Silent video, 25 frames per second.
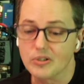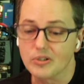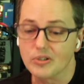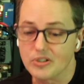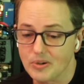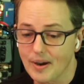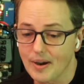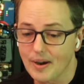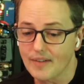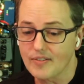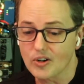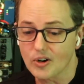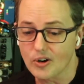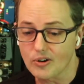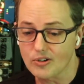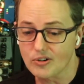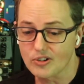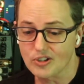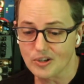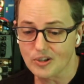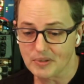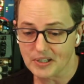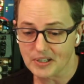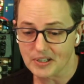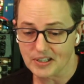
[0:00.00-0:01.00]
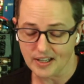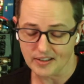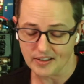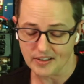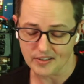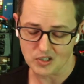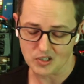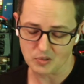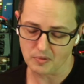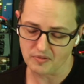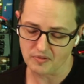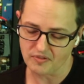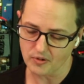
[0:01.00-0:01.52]
You haven't heard something like
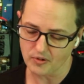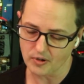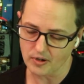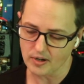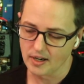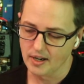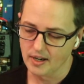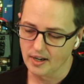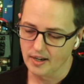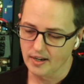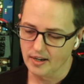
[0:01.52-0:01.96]
this before.